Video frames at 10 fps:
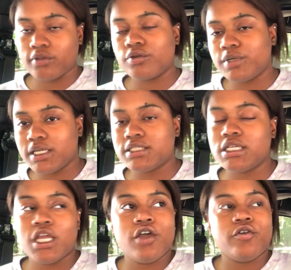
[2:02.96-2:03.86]
the week is
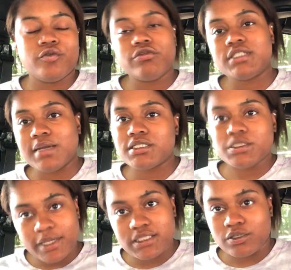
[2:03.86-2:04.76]
reception's
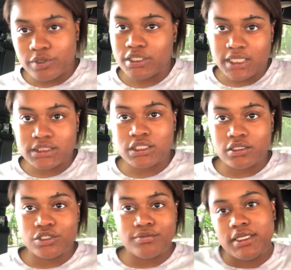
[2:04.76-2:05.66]
basically where
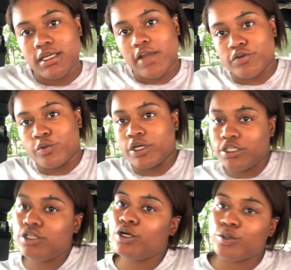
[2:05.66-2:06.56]
you meet everyone,
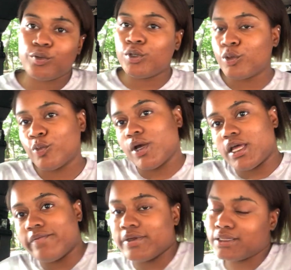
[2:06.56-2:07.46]
you know,
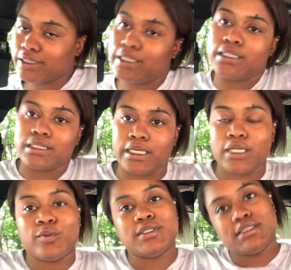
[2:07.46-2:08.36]
whatever, link,
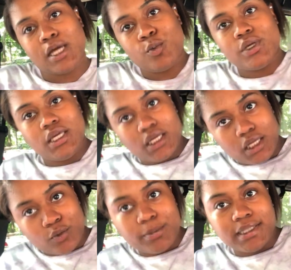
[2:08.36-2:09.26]
what's up, we
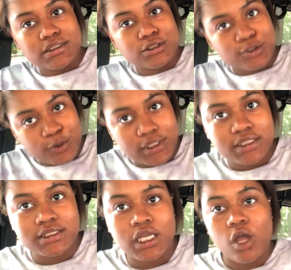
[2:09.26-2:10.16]
here, we about to do this.